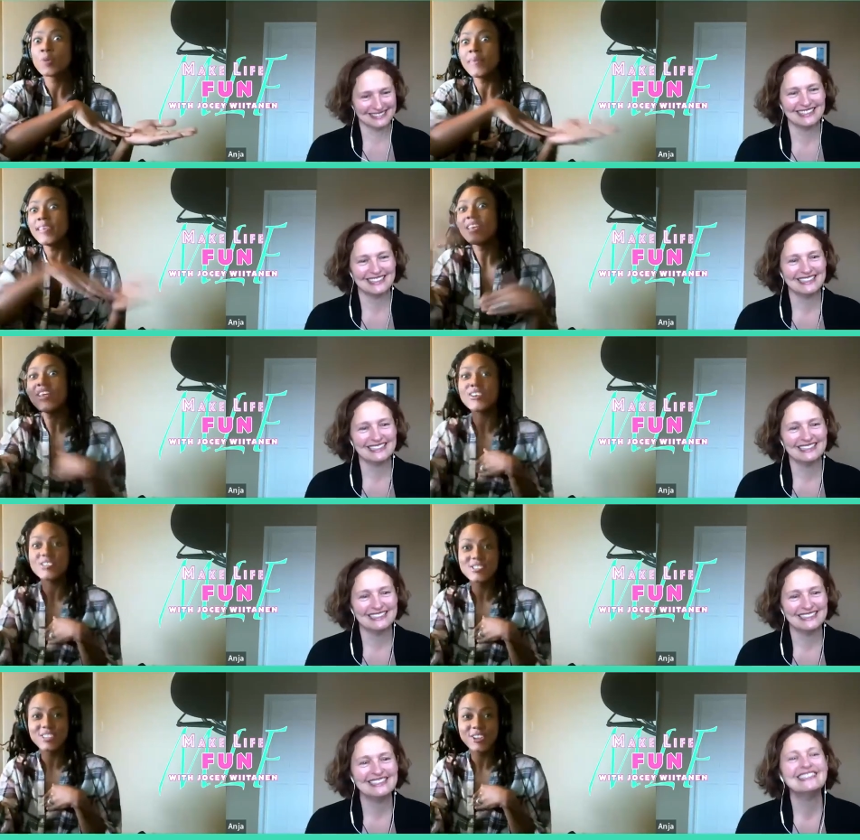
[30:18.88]
Speaker 1: me
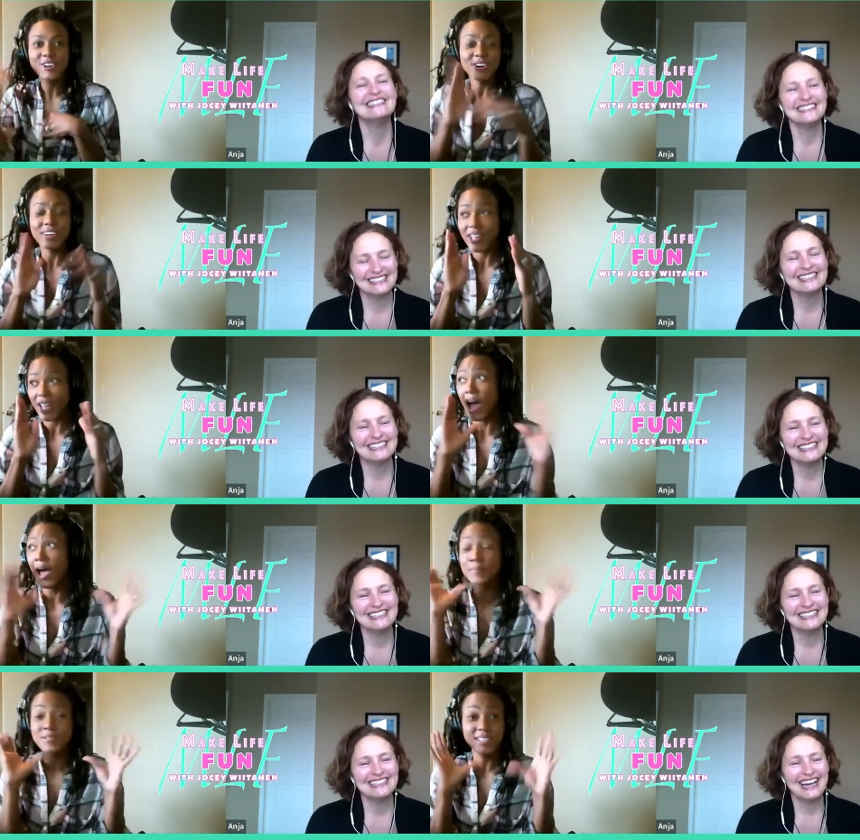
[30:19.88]
years to learn. Like,
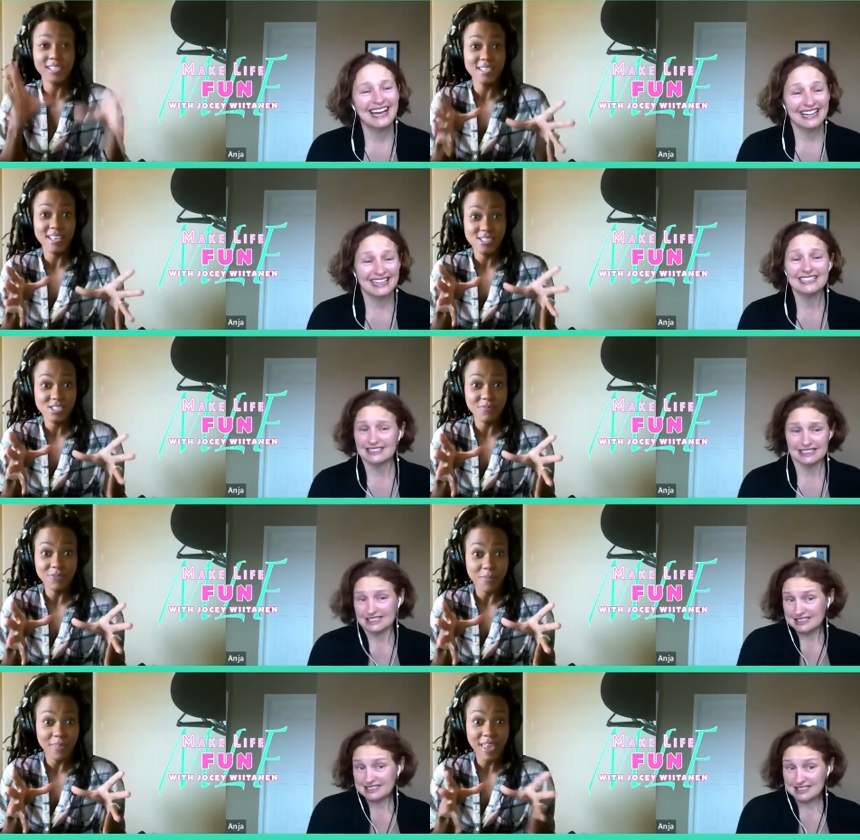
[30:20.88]
I'm just going to teach him
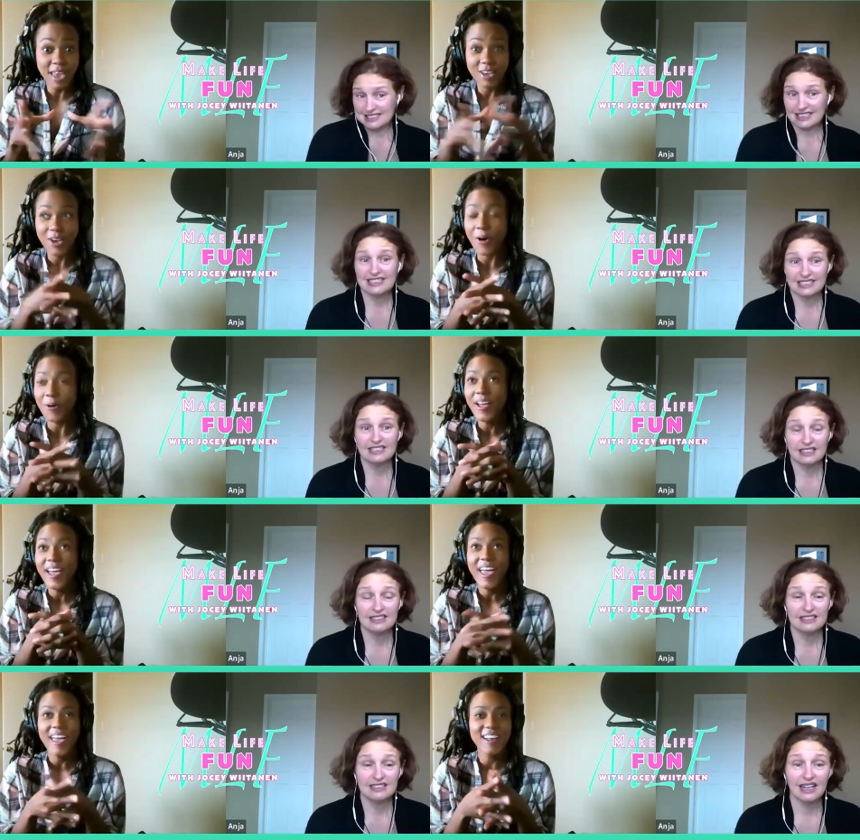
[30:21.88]
from the get-go.
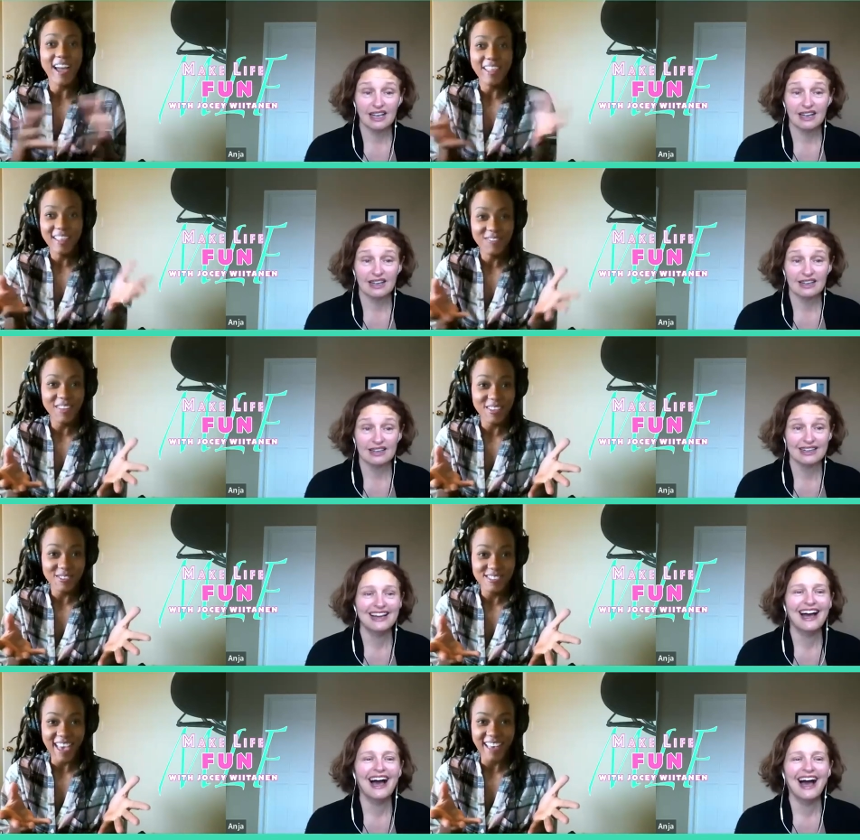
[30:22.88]
And yeah. I love that you
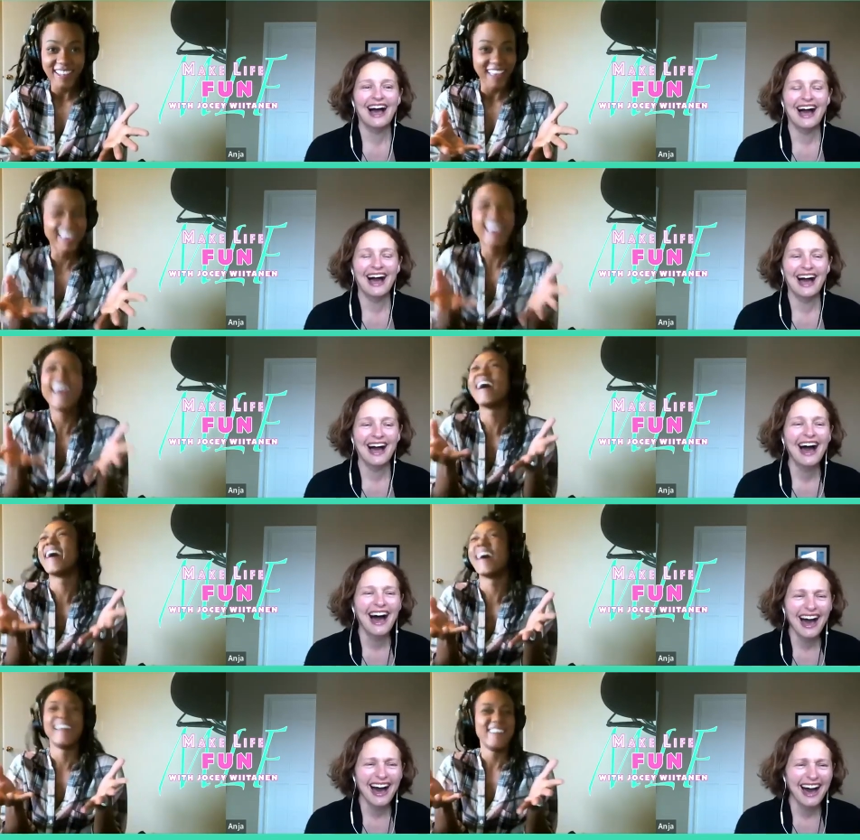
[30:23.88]
said, like,
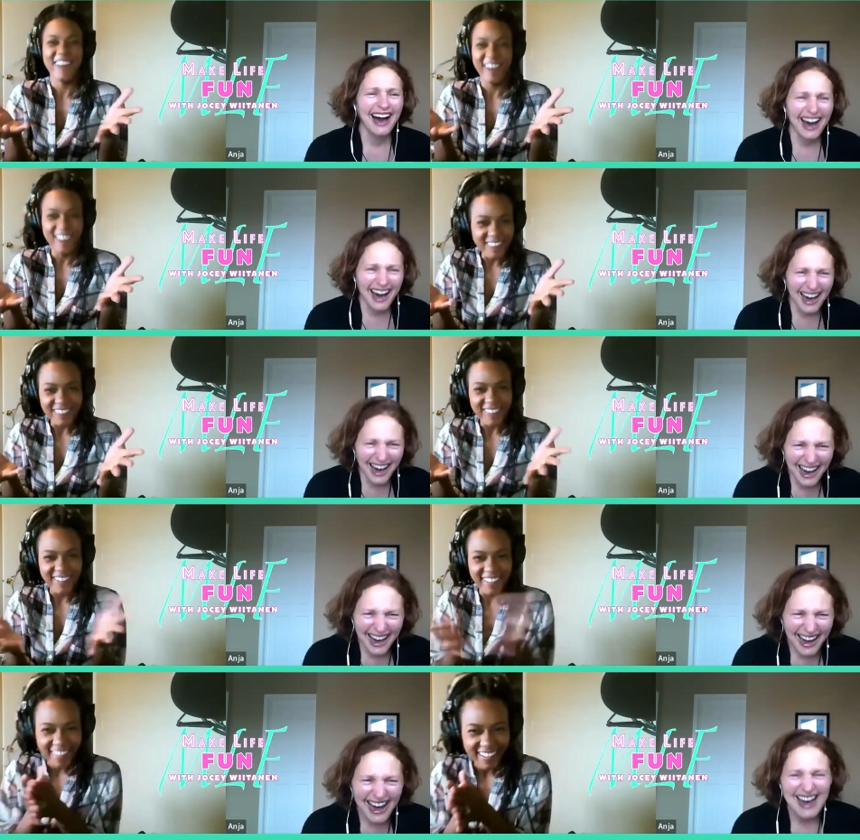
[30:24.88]
Speaker 2: no.
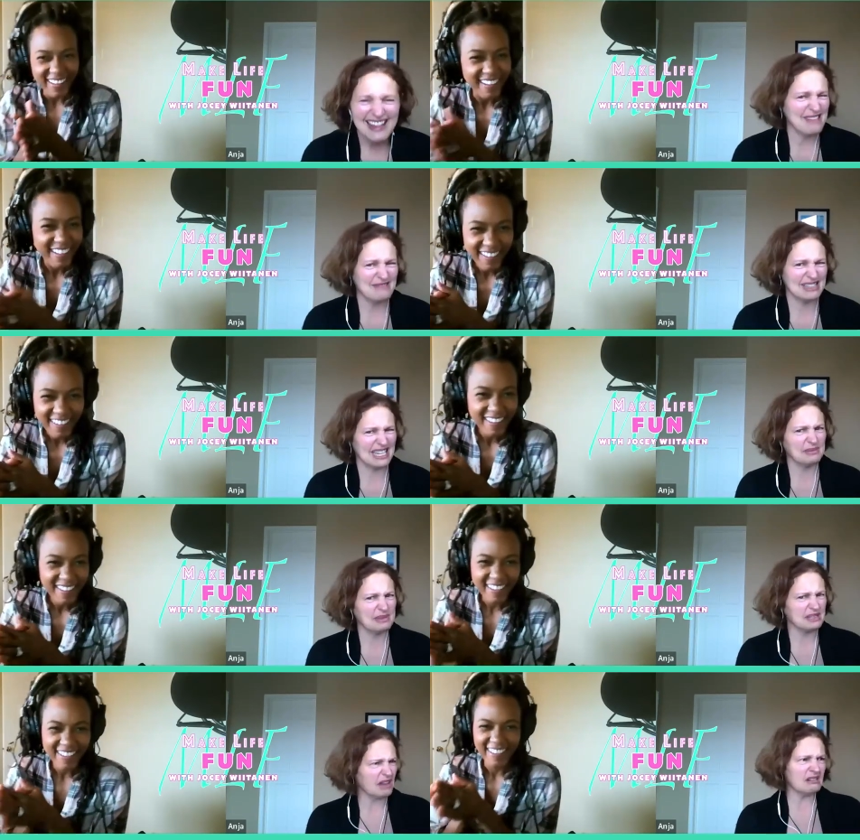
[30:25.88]
They would say to
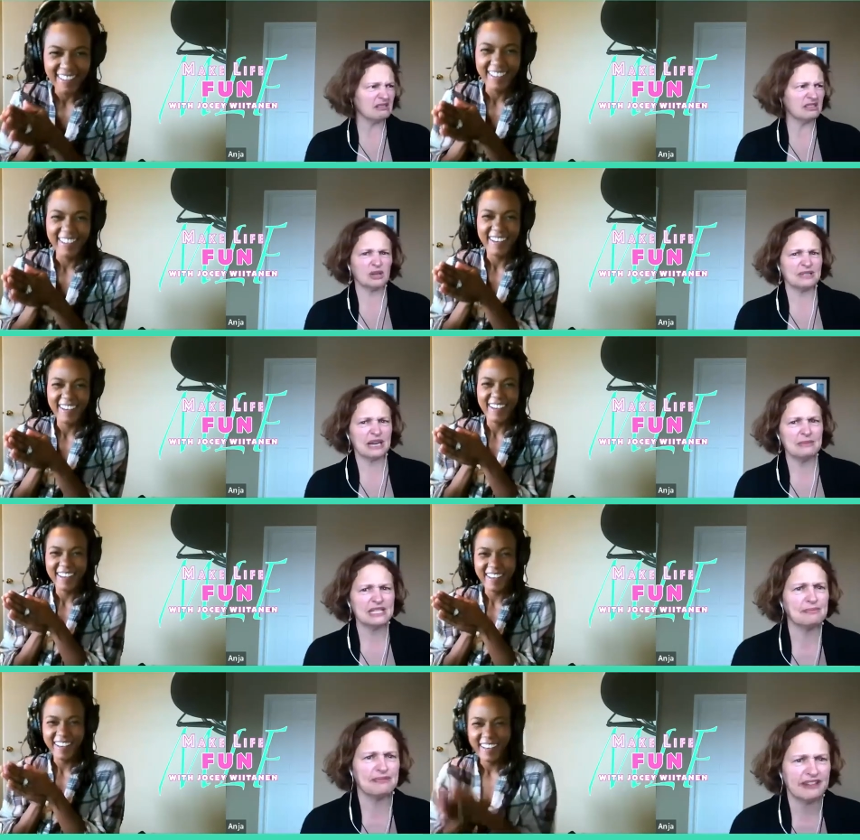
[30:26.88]
me, oh, stop telling me
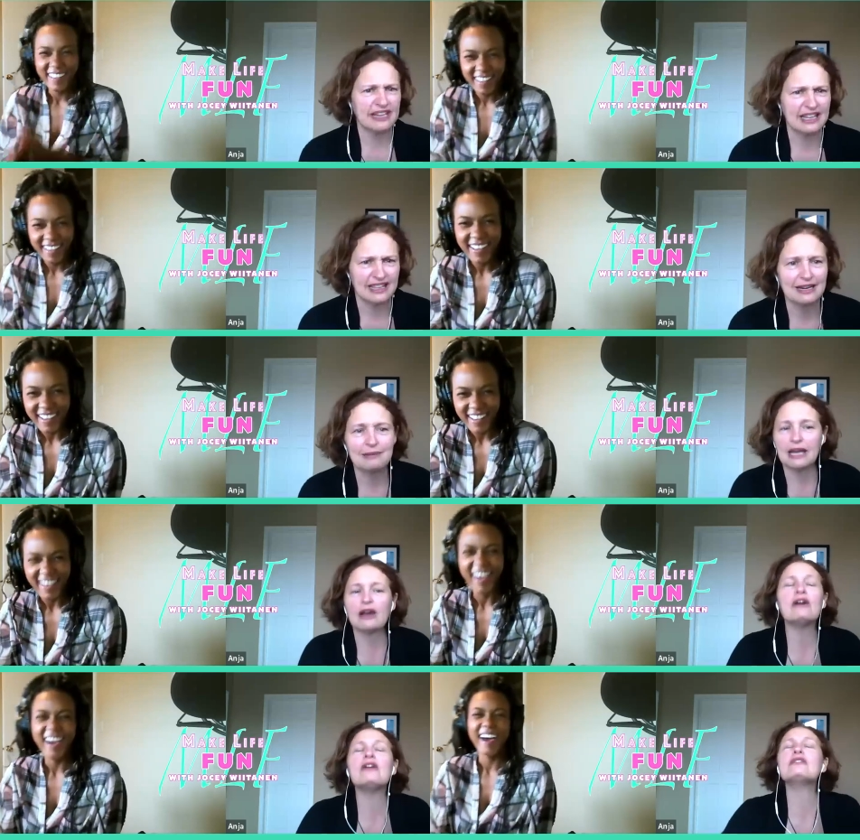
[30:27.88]
to breathe. And I'm like,
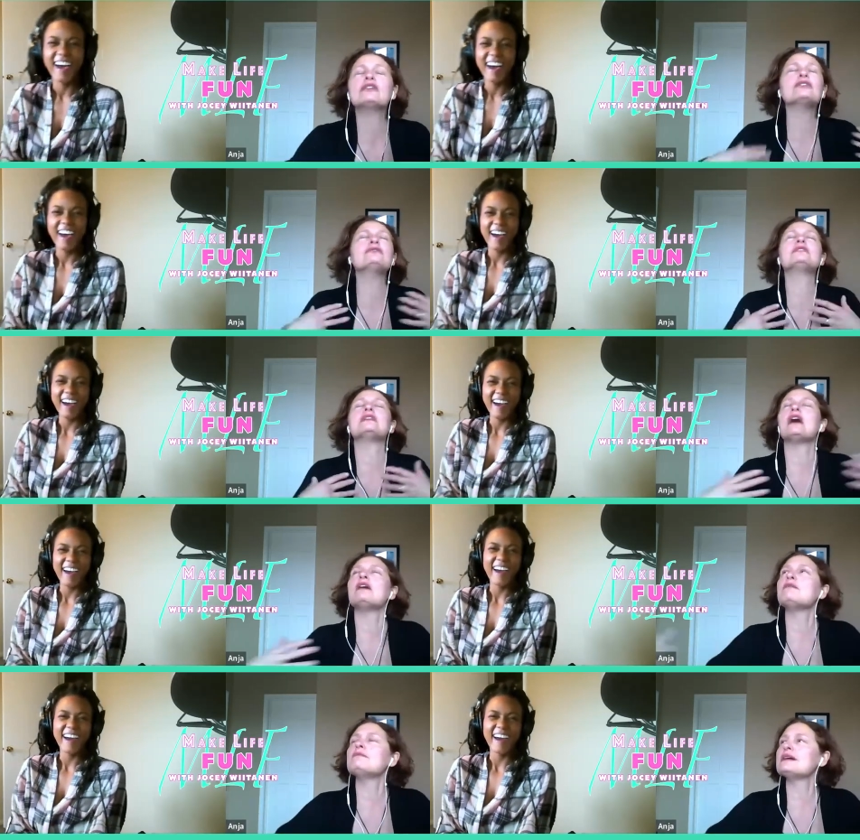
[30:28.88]
oh, goose,
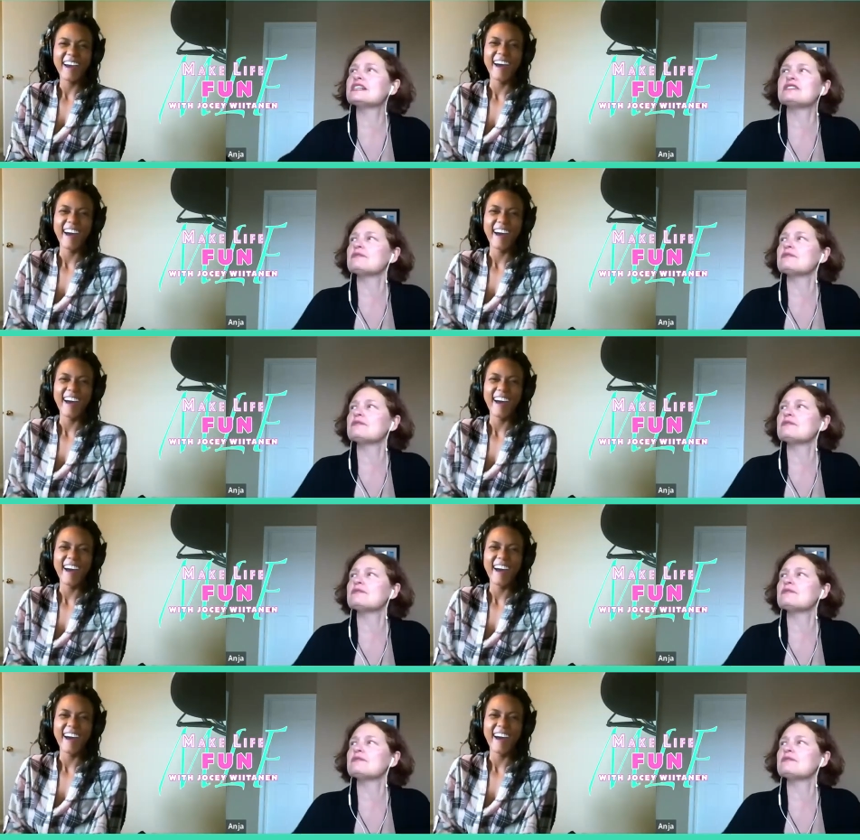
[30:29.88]
oh, mash,